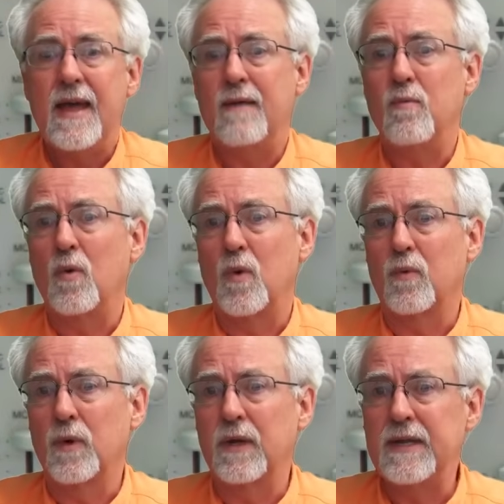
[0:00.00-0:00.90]
And what we're
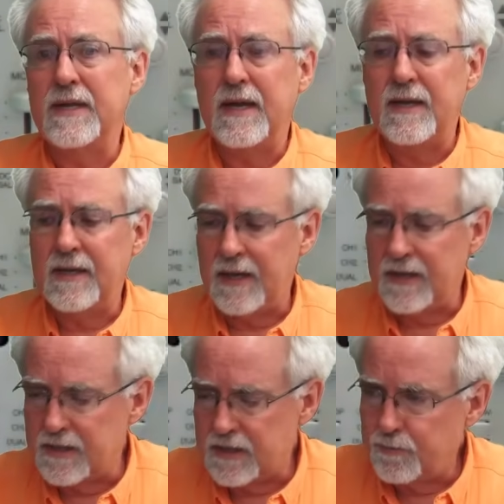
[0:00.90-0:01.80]
really getting
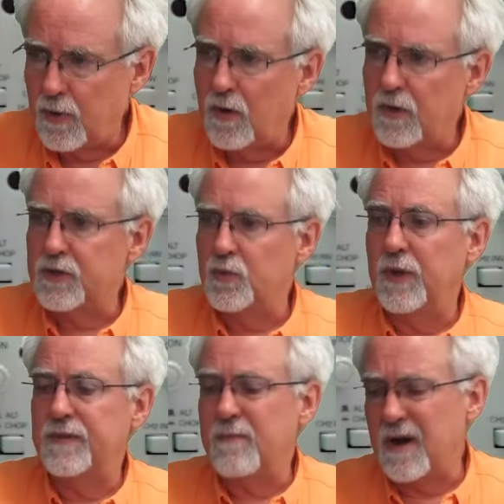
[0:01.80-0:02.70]
is pulse
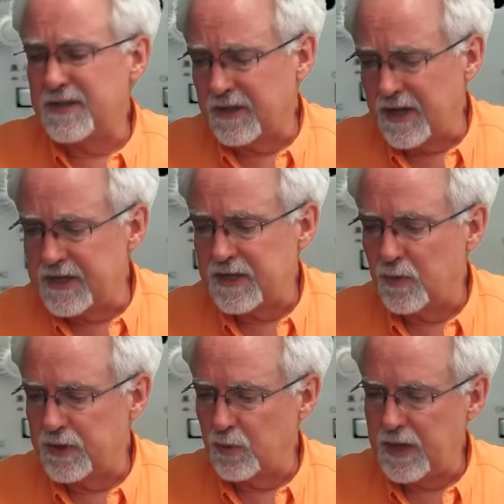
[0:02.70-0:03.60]
width modulation,
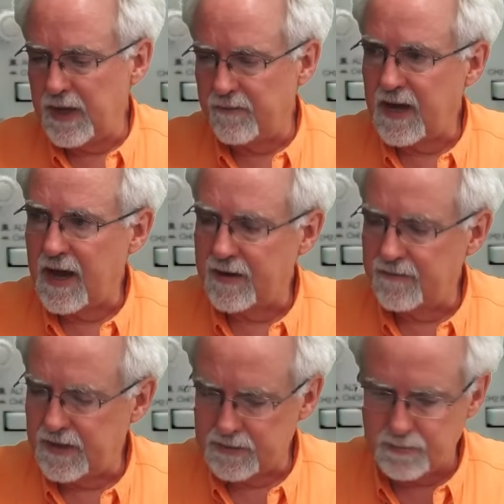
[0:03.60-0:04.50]
which we have kind of
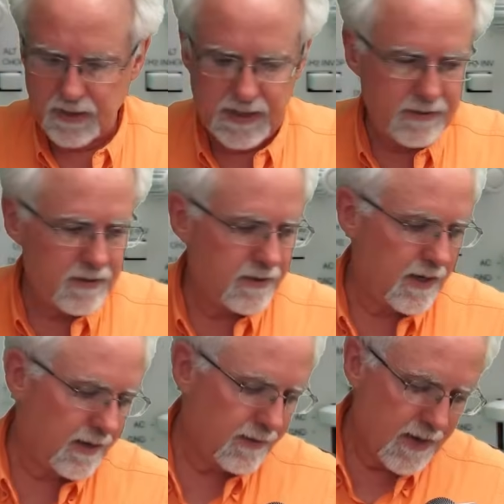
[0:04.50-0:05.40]
explained
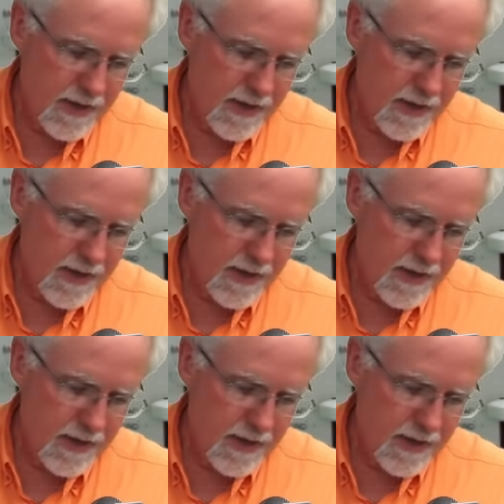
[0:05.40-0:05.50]
today.